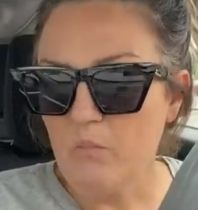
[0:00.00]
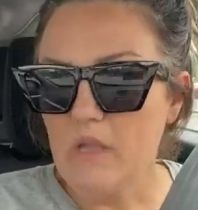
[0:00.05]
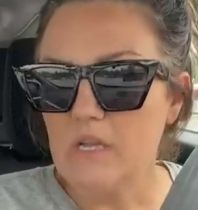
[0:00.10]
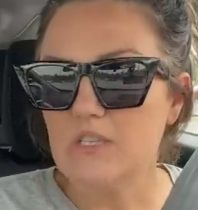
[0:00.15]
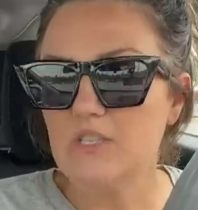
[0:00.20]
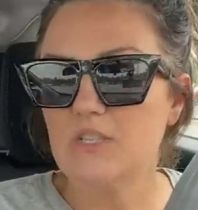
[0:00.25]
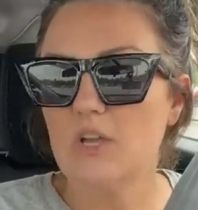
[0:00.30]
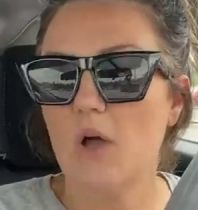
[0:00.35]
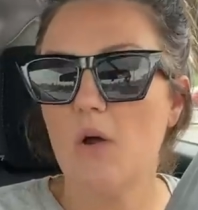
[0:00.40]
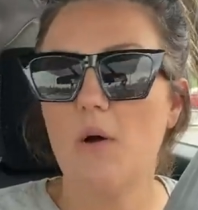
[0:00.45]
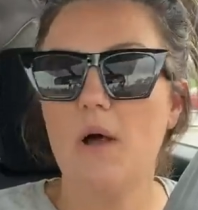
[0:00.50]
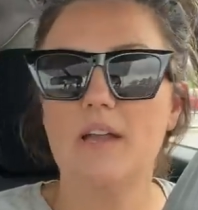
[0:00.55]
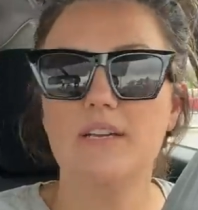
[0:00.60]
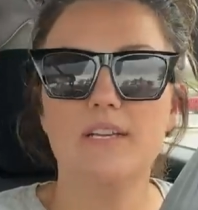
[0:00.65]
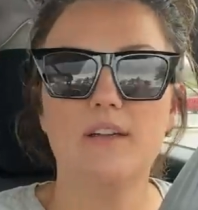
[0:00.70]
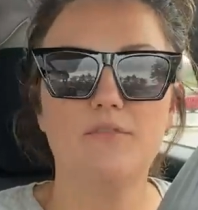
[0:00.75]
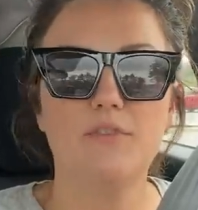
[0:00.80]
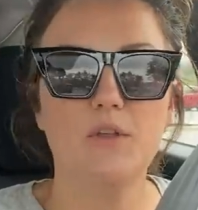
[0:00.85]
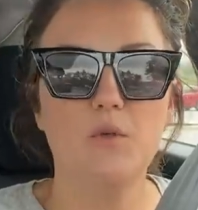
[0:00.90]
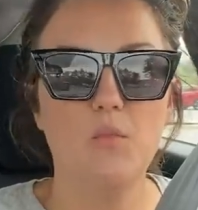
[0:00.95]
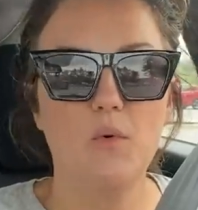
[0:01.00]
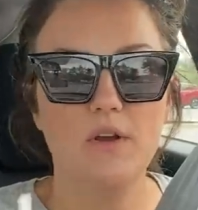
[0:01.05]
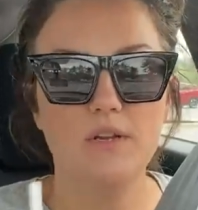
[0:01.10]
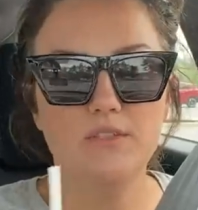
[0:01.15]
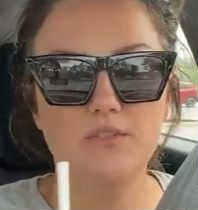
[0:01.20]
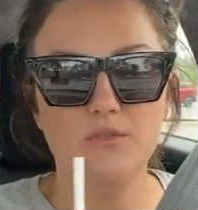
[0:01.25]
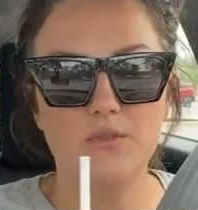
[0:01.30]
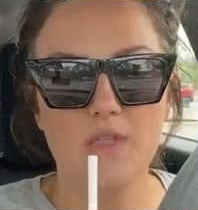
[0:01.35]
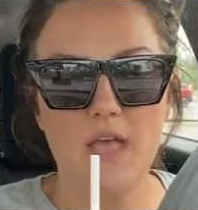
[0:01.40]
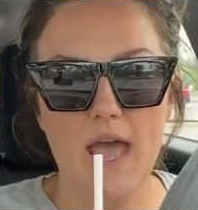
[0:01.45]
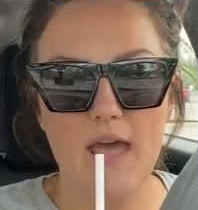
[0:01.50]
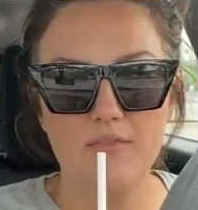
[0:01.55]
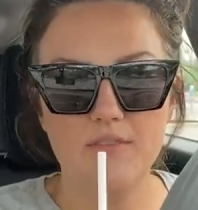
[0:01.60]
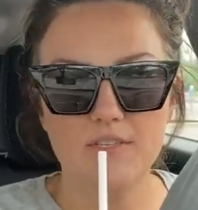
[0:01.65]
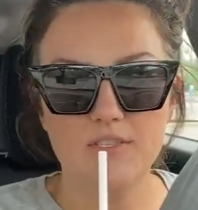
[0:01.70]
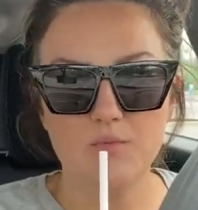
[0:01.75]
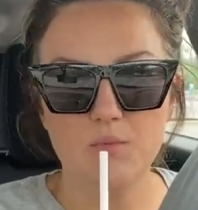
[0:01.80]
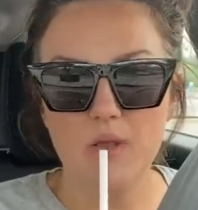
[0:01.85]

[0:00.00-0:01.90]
So I definitely want to do that this